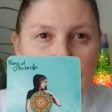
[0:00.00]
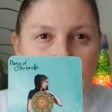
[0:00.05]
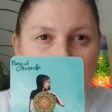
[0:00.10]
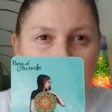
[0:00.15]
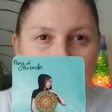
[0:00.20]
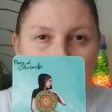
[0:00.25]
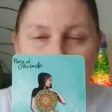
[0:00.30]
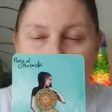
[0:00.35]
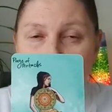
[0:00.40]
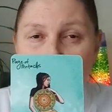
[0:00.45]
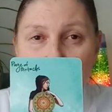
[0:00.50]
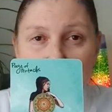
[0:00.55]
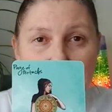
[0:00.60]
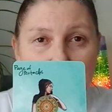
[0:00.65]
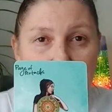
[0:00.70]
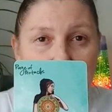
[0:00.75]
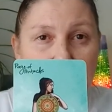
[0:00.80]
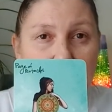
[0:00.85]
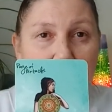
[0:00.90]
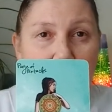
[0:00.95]
a
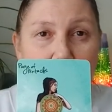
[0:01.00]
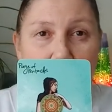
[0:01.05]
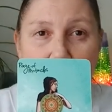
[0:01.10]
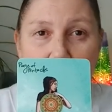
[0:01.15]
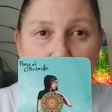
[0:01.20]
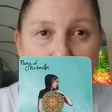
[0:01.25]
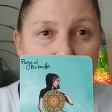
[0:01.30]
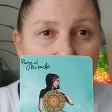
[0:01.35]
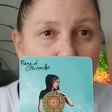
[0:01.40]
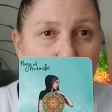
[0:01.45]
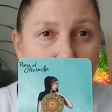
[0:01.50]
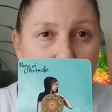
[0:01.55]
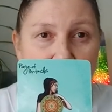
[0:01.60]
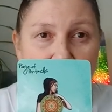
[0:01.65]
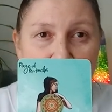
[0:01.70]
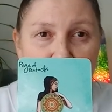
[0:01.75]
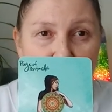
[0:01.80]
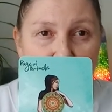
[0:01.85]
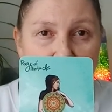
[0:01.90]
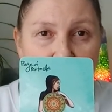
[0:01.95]
career, a, a
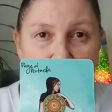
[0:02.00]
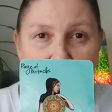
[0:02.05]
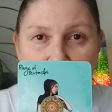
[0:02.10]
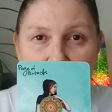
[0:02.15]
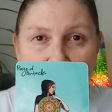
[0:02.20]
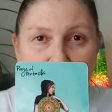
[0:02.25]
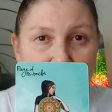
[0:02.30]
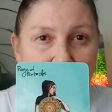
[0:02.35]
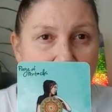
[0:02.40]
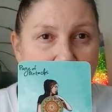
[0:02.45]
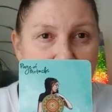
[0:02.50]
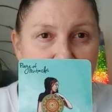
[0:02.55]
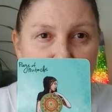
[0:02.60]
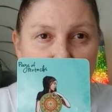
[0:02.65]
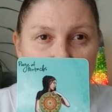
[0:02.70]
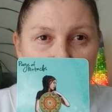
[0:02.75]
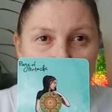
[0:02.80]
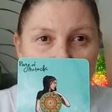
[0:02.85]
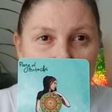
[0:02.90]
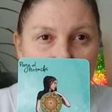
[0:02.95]
passion, a
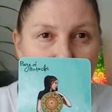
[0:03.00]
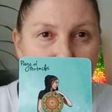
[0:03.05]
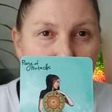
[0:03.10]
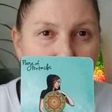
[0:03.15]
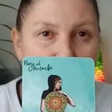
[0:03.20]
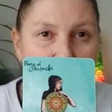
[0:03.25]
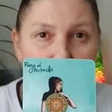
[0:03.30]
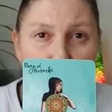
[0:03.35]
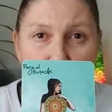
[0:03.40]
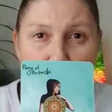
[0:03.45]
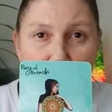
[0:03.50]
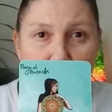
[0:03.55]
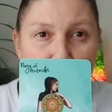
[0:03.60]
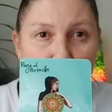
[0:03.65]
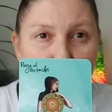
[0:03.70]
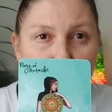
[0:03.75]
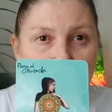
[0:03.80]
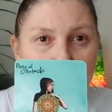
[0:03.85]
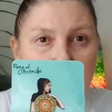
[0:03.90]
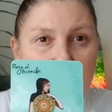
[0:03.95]
relationship, a
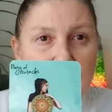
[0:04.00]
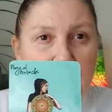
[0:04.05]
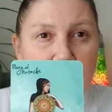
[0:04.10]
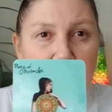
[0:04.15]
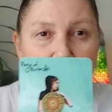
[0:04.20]
home,